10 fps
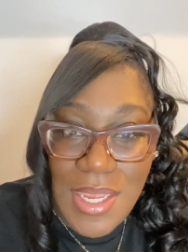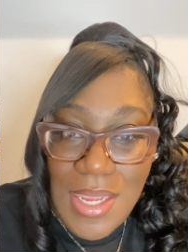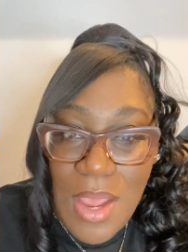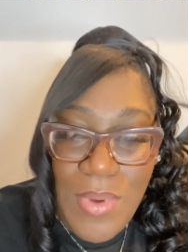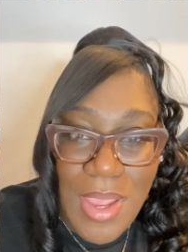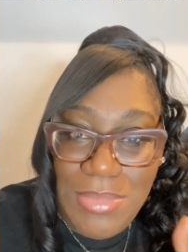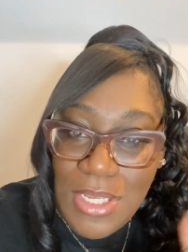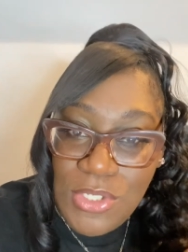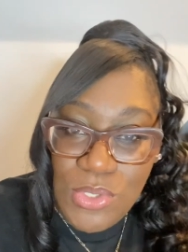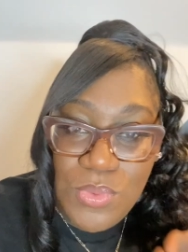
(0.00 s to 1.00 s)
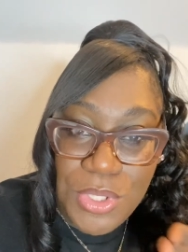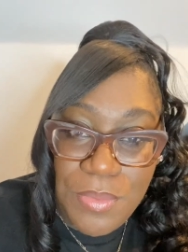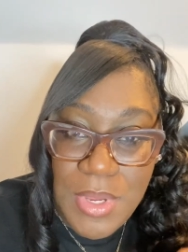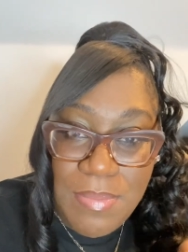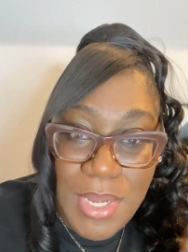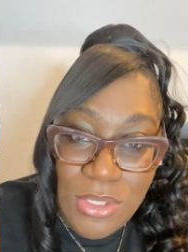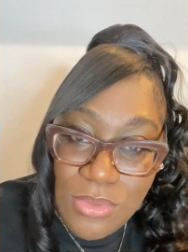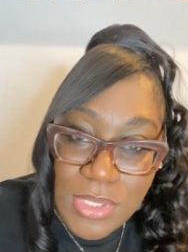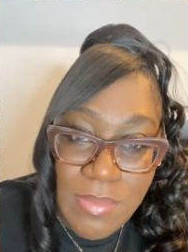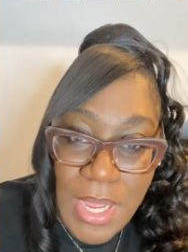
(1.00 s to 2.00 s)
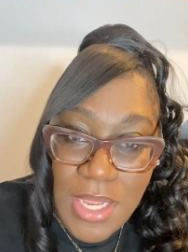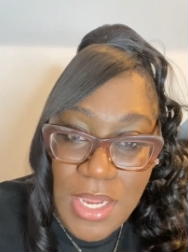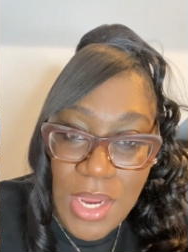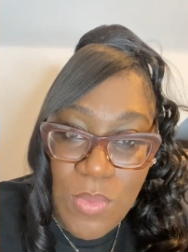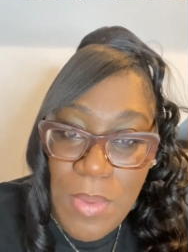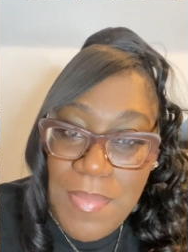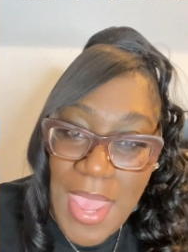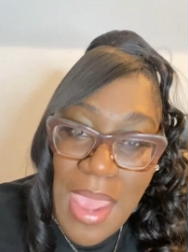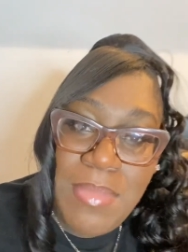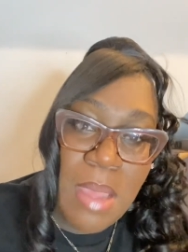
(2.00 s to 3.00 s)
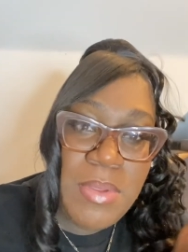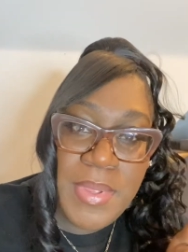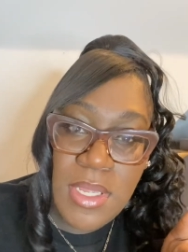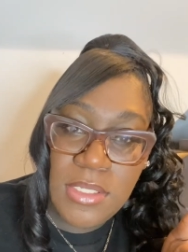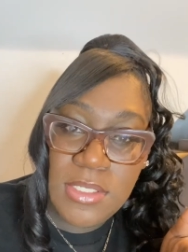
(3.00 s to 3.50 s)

I would have like 2 or 3 bundles in my hair with mad bobby pins.